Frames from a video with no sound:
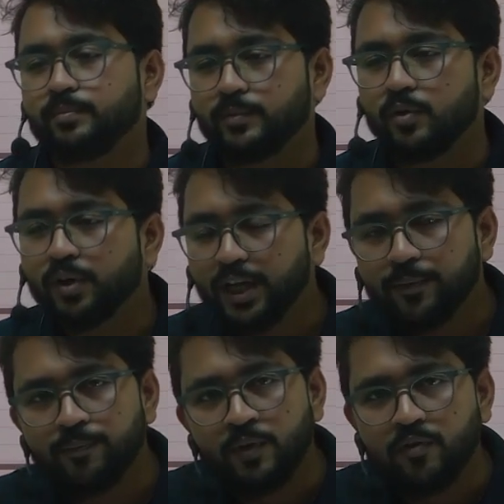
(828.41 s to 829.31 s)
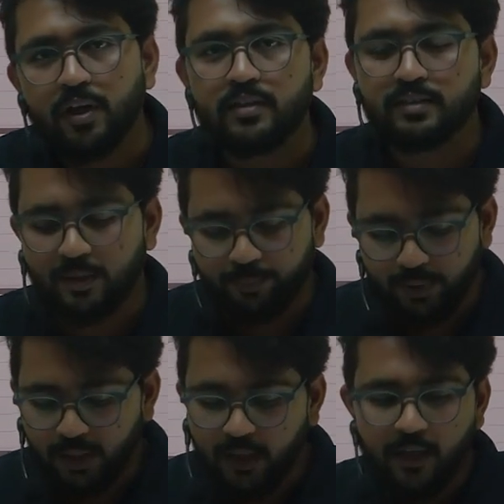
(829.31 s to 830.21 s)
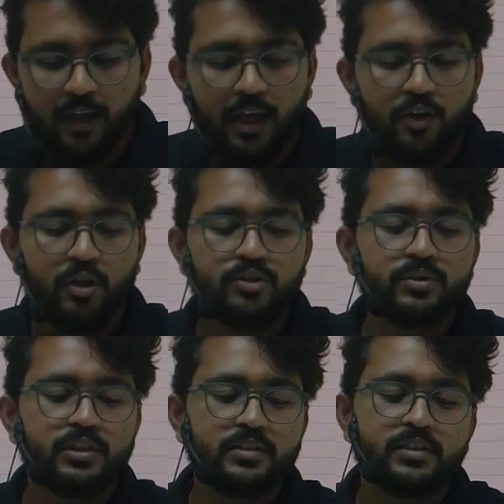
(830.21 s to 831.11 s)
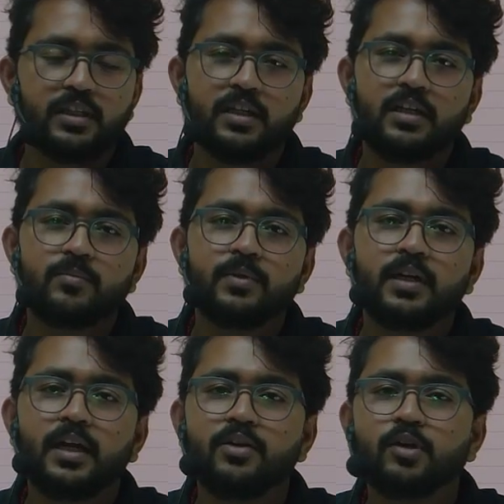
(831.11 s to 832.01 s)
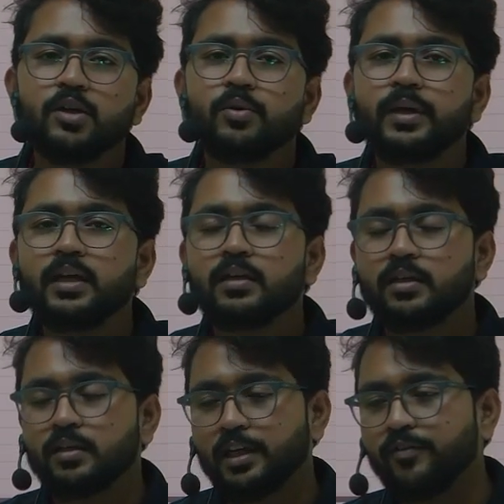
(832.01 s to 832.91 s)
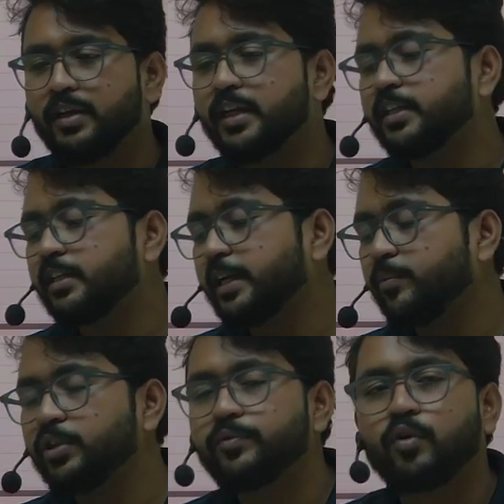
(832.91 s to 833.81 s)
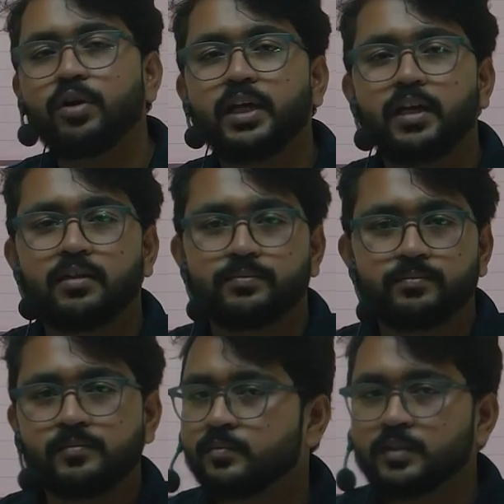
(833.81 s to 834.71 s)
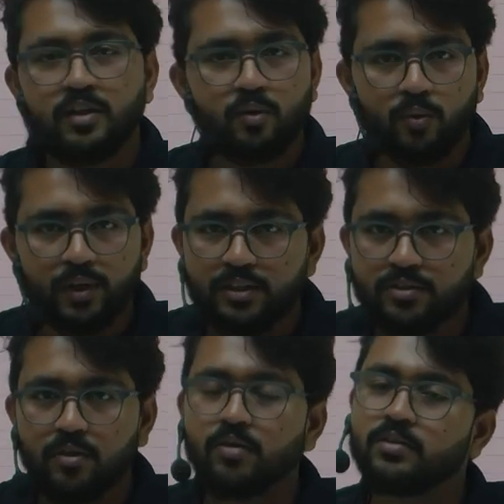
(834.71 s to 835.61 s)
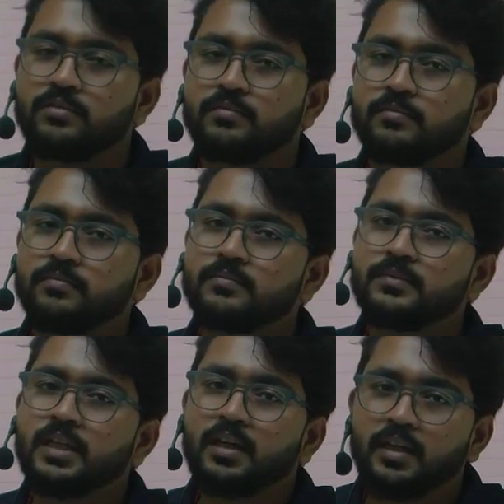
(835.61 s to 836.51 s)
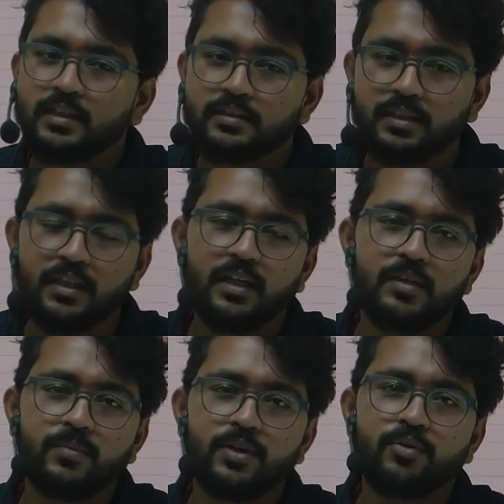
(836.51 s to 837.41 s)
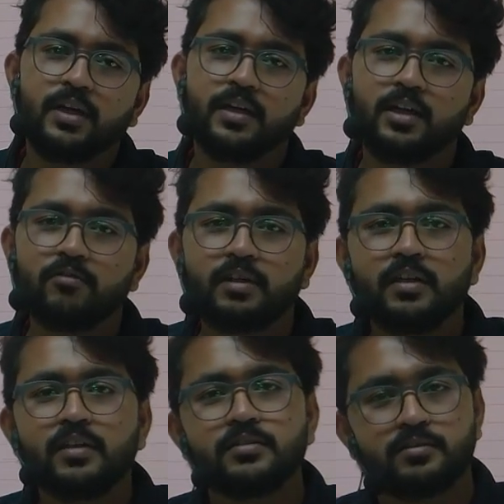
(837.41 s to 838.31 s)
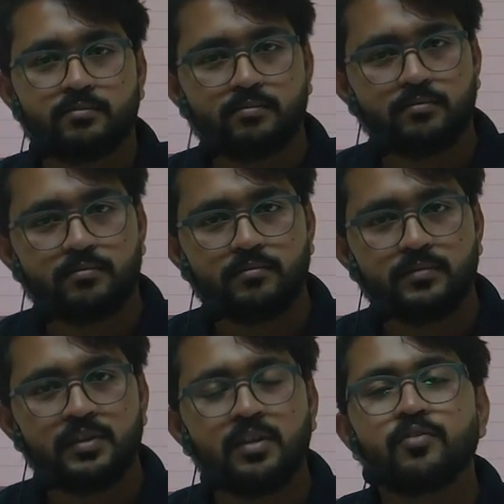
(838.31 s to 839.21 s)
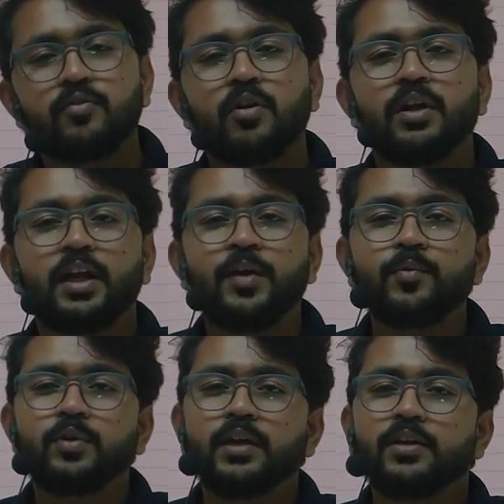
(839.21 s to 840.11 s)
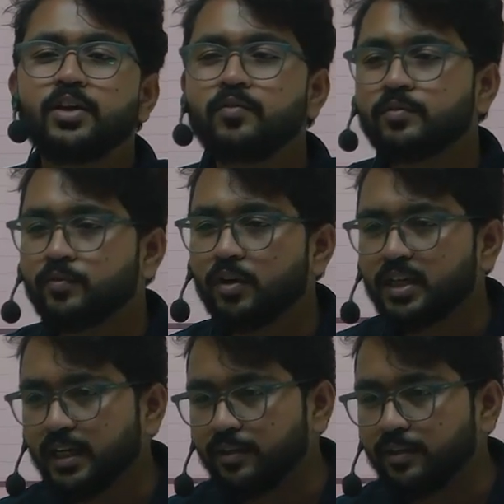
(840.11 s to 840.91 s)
Okay, for example, you are choosing serial number and you are going giving data type to the varchar. No, it is wrong. Serial number you can give integer. For name you can give varchar.